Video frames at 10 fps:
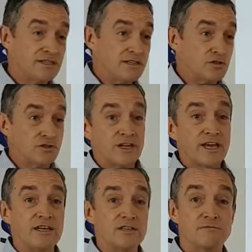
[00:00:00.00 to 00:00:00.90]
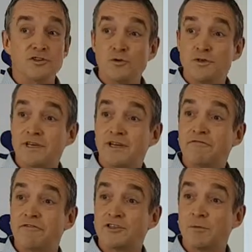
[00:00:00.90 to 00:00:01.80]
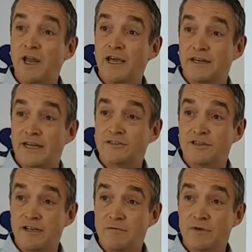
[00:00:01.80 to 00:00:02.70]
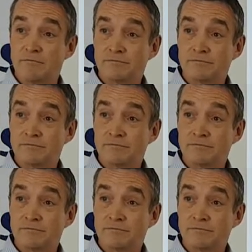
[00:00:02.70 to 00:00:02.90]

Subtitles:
Is it just a case of choosing a different supplier next time?